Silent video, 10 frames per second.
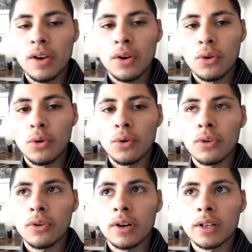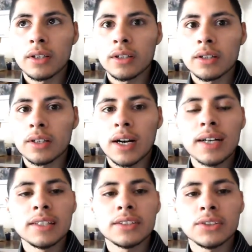Or
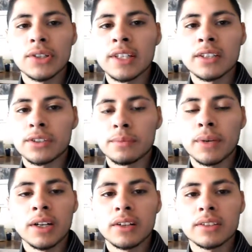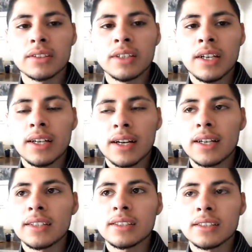CAIUS or any of the monarchs.
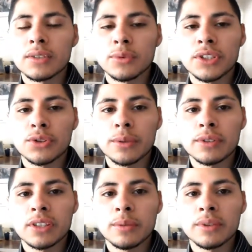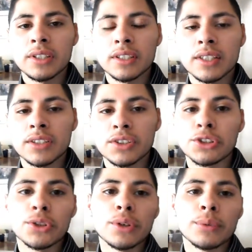CAIUS is when it's tribute summoned, it says
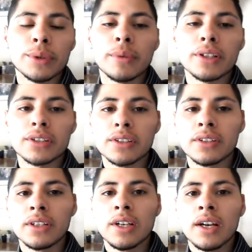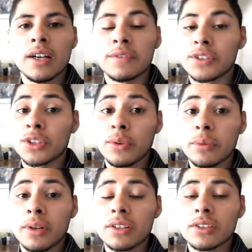destroy one monster. If there's no other
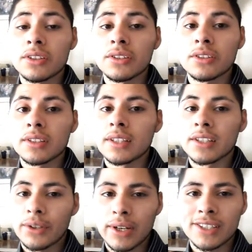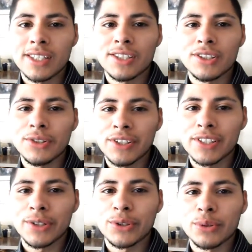monsters, then congratulations, you just
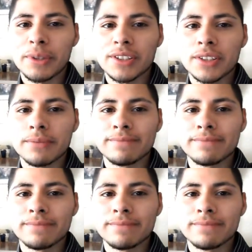killed your own monster.